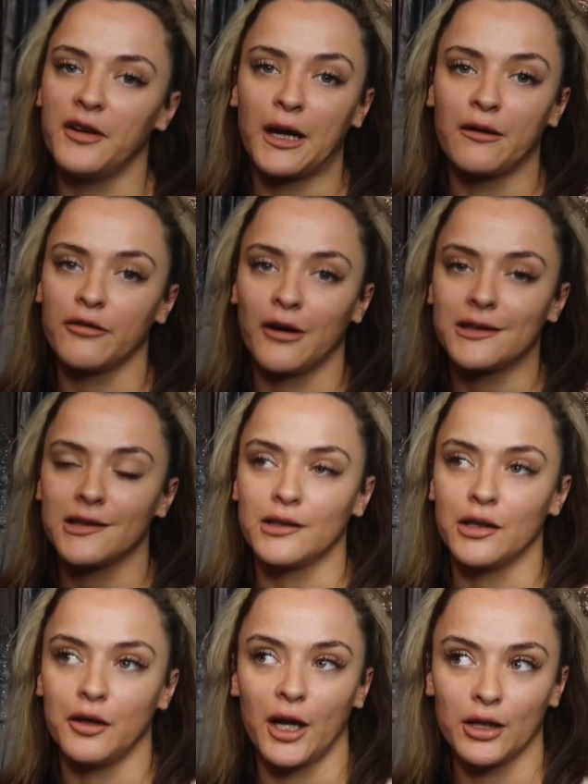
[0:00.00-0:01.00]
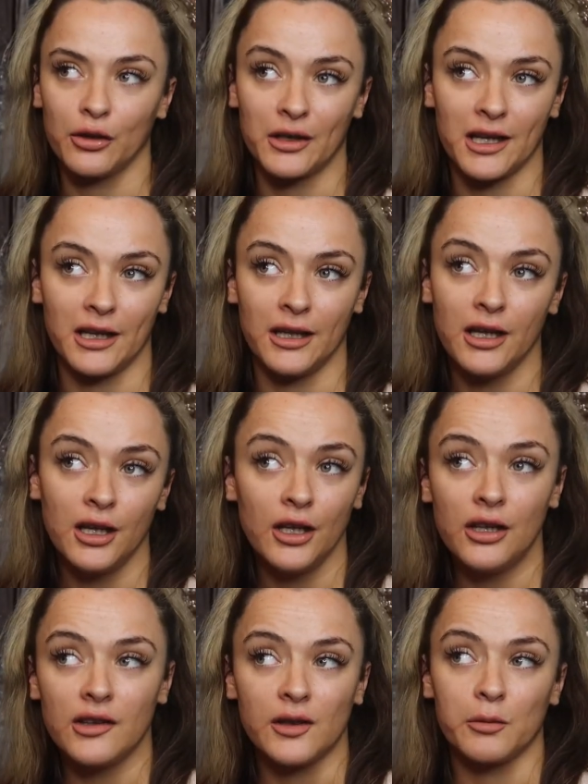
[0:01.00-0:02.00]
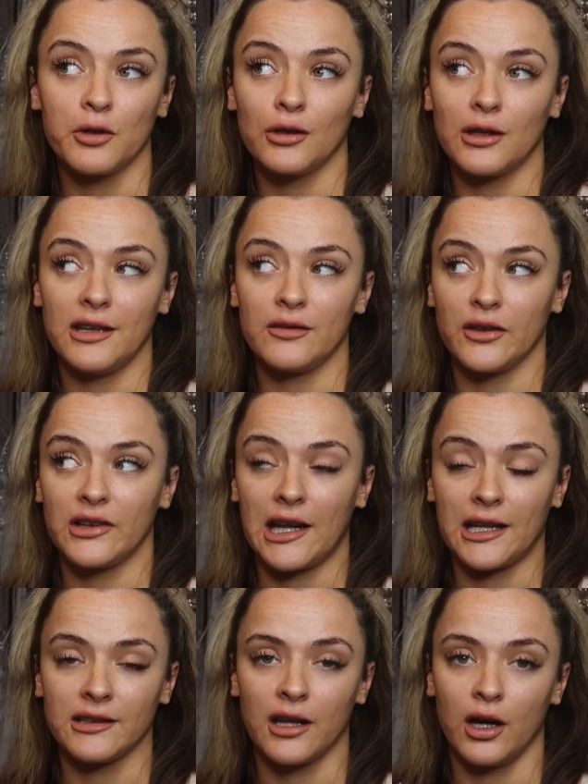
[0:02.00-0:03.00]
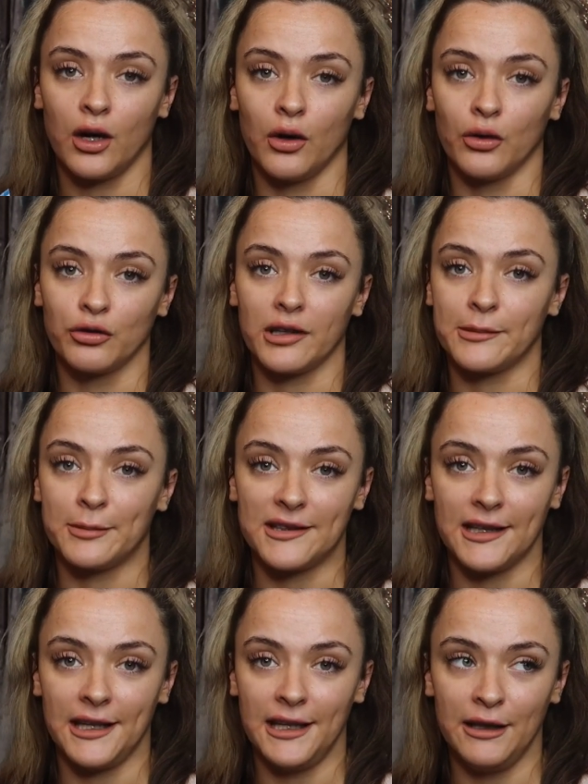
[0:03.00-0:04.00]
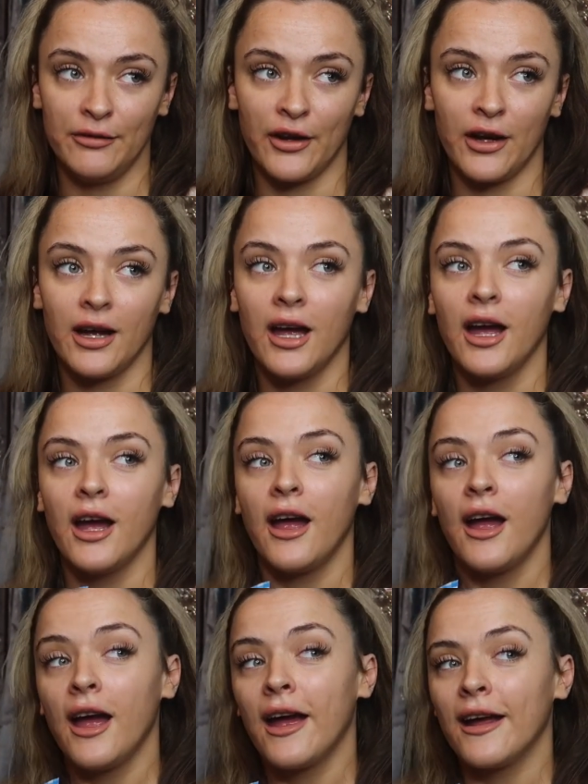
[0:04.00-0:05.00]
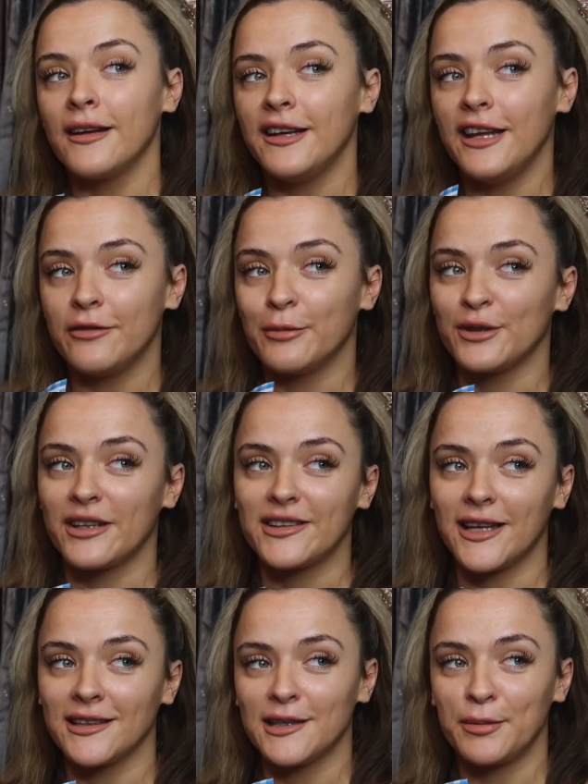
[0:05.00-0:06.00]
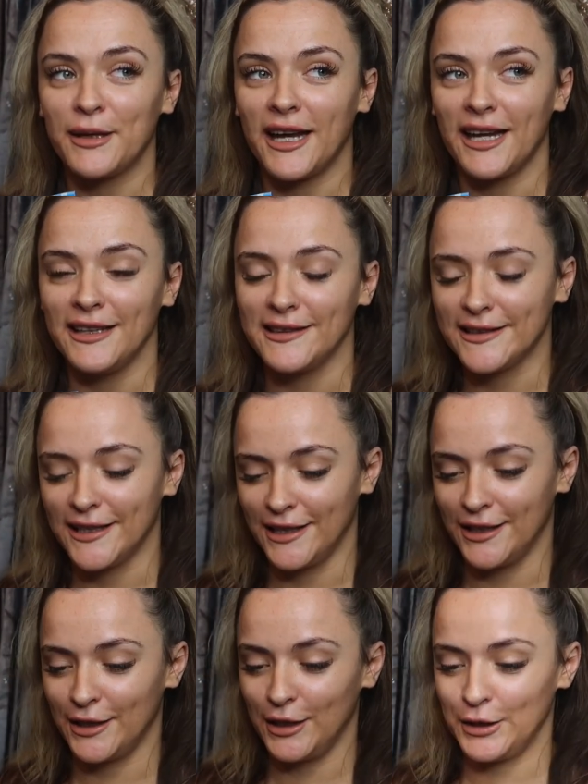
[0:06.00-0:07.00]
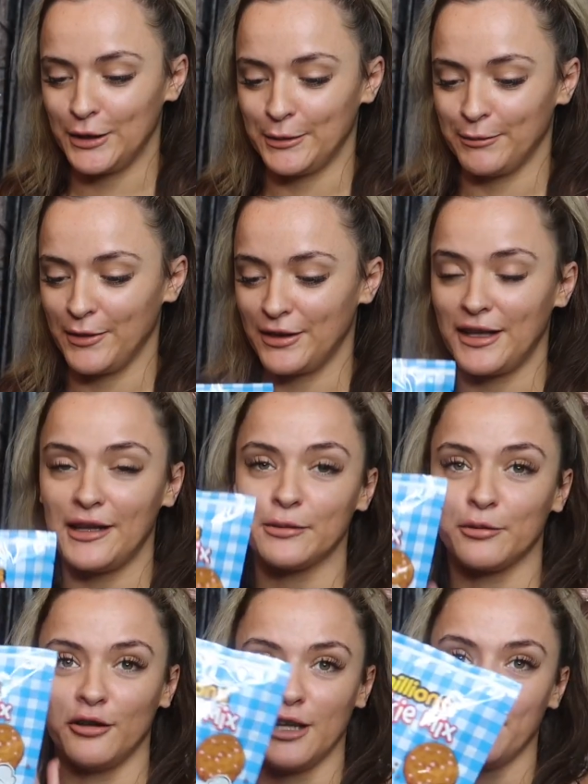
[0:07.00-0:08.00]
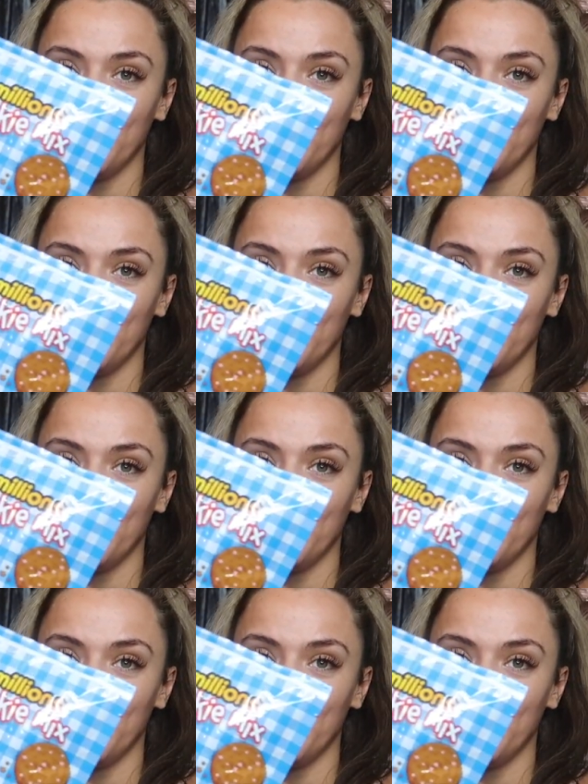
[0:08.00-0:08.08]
thing for us to do, like cooking some cookies for Santa on Christmas Eve and leave them on the Santa plate. Um, these were only a